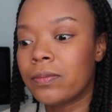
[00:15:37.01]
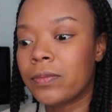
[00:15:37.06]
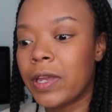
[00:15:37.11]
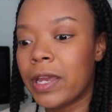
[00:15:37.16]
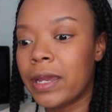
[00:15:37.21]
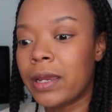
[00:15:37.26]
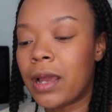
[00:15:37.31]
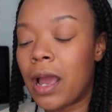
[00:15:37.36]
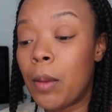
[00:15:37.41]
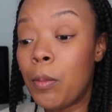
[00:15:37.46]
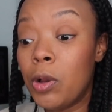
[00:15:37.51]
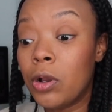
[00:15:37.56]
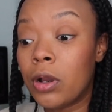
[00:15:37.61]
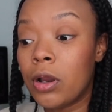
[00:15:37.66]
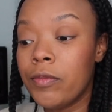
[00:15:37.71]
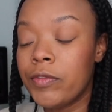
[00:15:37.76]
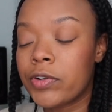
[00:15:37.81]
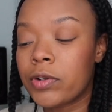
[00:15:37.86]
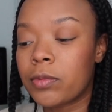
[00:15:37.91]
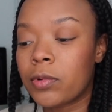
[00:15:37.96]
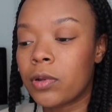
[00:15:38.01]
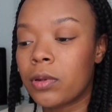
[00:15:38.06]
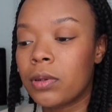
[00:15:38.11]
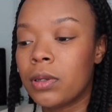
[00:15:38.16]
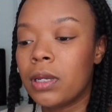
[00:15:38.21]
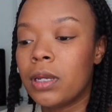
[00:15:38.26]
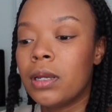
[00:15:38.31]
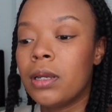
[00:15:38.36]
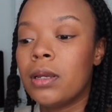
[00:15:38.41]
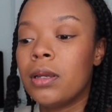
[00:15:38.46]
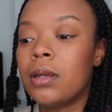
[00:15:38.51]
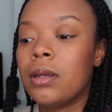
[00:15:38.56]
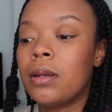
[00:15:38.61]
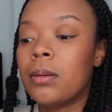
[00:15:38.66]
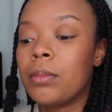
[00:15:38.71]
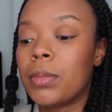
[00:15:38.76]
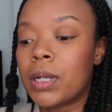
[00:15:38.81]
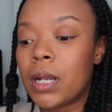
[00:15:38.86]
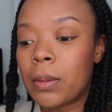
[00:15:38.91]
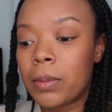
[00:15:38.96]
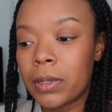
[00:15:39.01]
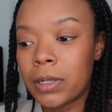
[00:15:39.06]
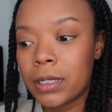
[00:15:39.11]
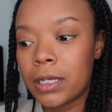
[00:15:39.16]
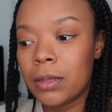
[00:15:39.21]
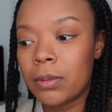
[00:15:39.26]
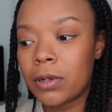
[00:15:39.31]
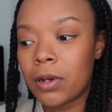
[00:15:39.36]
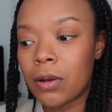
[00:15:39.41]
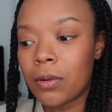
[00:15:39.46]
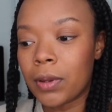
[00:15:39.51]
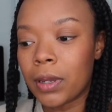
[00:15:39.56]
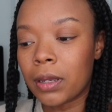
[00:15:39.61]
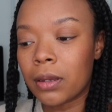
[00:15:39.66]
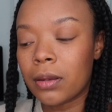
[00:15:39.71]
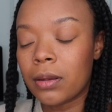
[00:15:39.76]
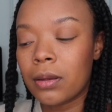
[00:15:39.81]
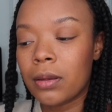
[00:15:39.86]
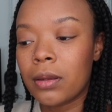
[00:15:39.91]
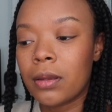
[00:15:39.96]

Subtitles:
Hey, I'm uncomfortable, but I'm gonna keep going.